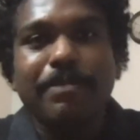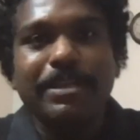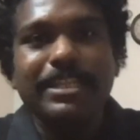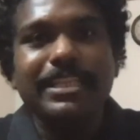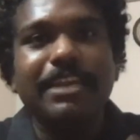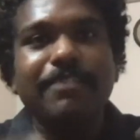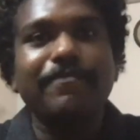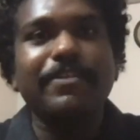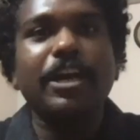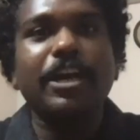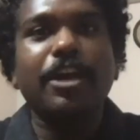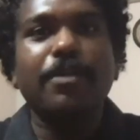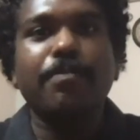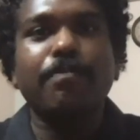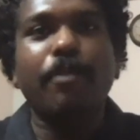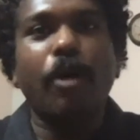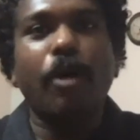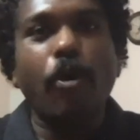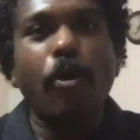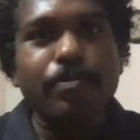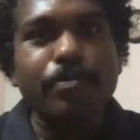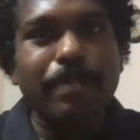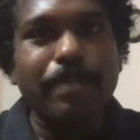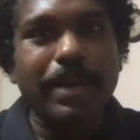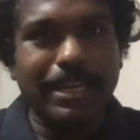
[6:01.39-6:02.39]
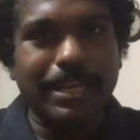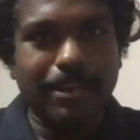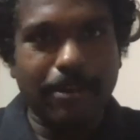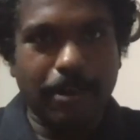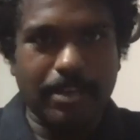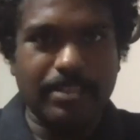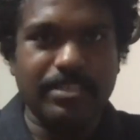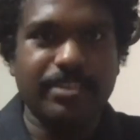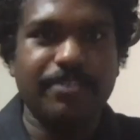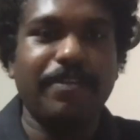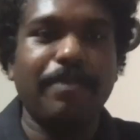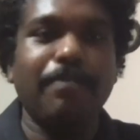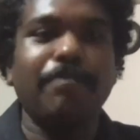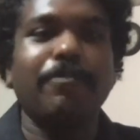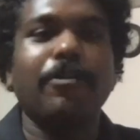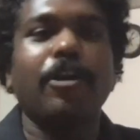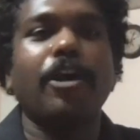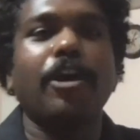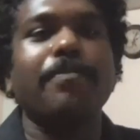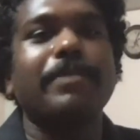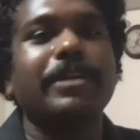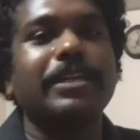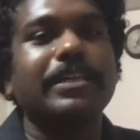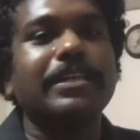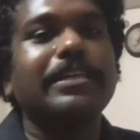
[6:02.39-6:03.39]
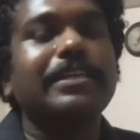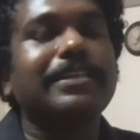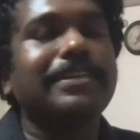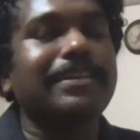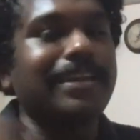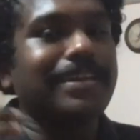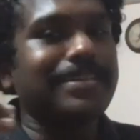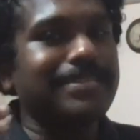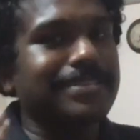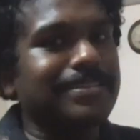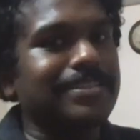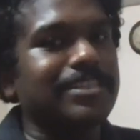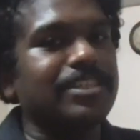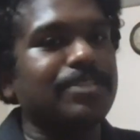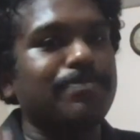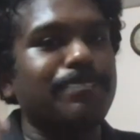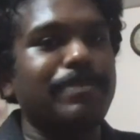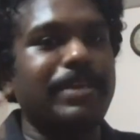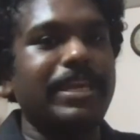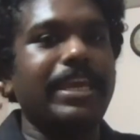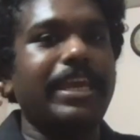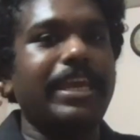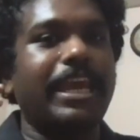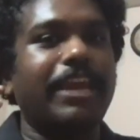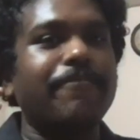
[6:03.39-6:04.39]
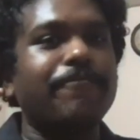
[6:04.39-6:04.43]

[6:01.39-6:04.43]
but then we are bound by laws of employment. Trust is being